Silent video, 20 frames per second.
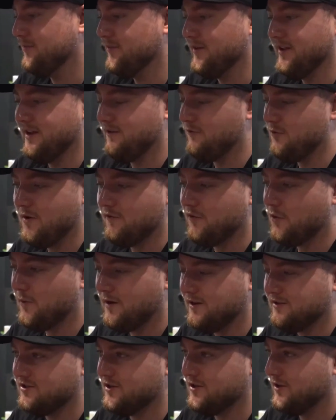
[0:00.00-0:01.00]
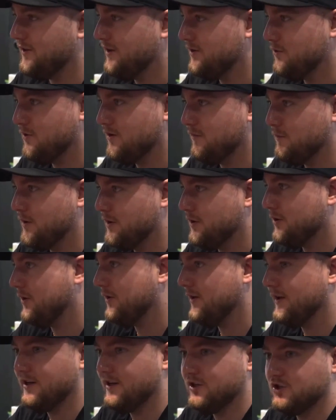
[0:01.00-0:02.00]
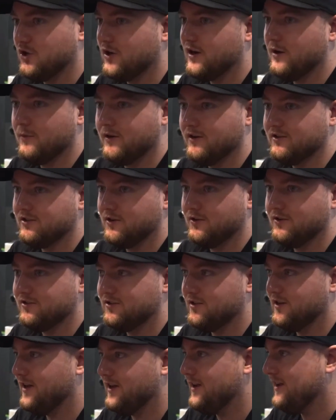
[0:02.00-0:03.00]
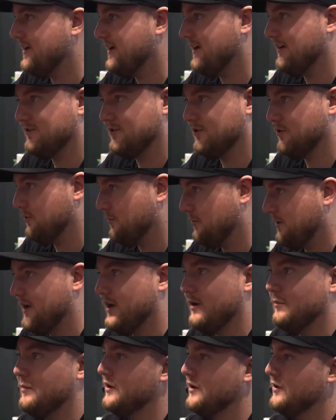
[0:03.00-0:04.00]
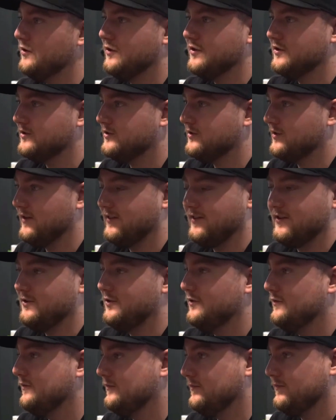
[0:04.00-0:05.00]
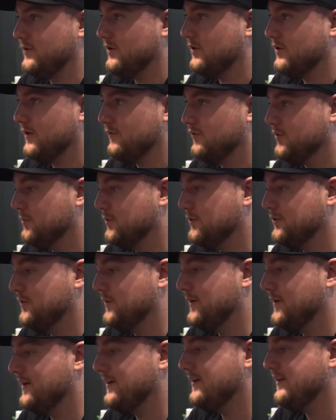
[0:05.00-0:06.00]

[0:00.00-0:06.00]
Like if you ever want to sell that, you give me a call, hey Sean, I want to sell this today. I tell you, okay, I'll pay you this, and then you're comfortable doing it.